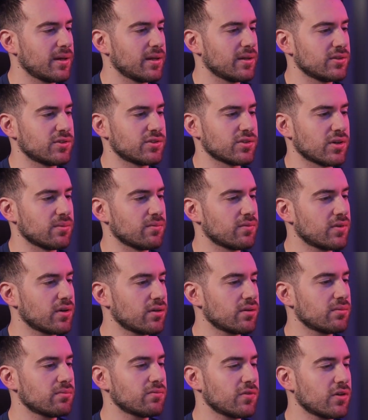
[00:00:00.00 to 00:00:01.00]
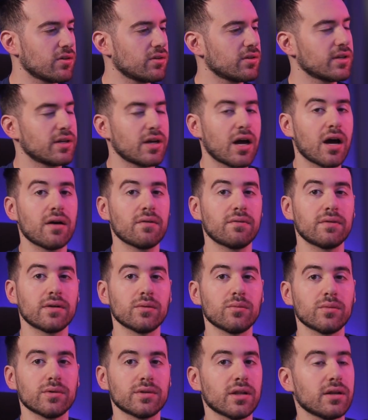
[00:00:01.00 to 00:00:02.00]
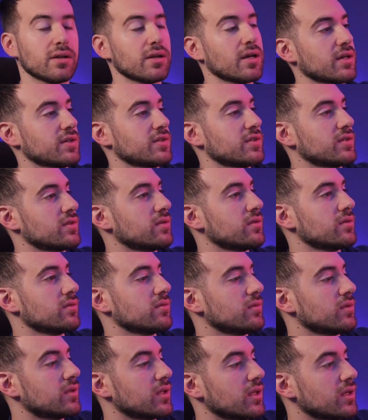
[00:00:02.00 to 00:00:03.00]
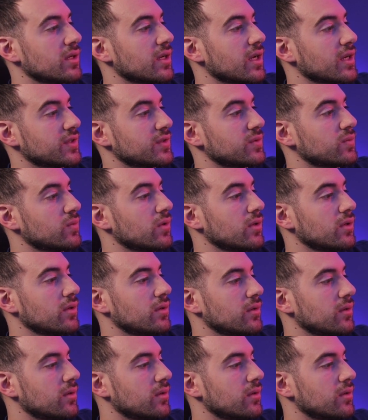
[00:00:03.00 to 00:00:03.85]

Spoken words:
And so I'm very confident with the next one.